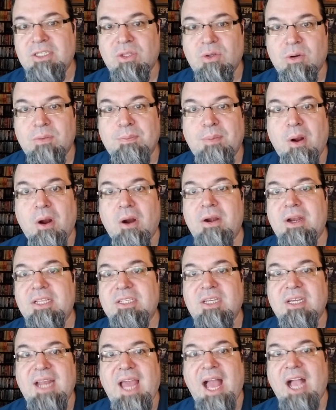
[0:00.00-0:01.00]
third parties,
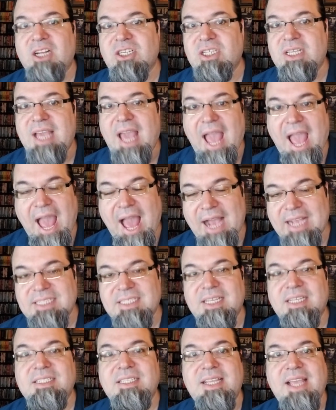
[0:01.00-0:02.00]
could actually
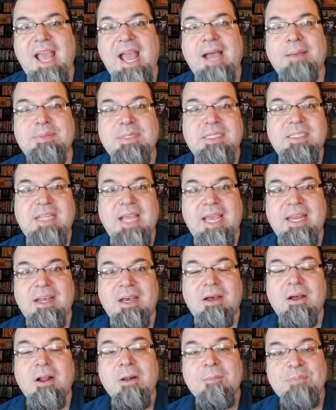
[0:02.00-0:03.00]
access the app's
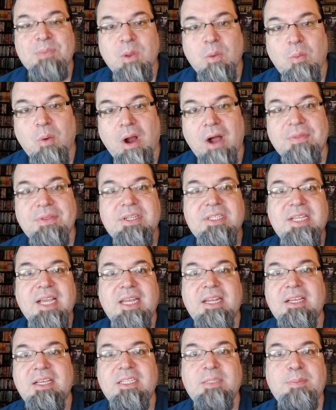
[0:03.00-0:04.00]
data while the
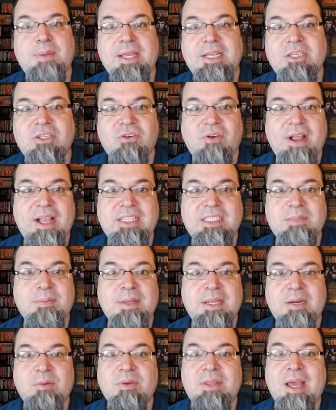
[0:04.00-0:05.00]
data is being
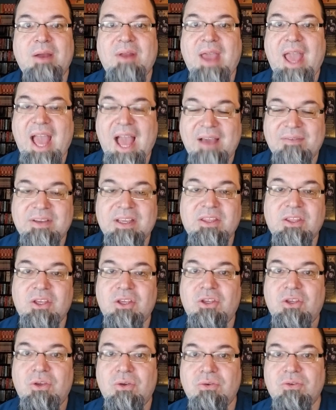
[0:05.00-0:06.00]
transmitted without having the
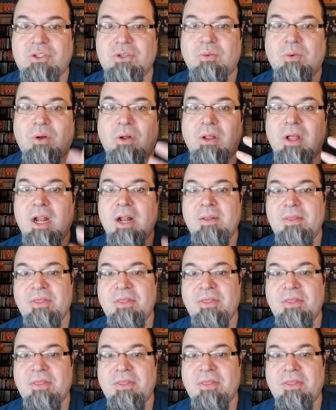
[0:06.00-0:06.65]
usual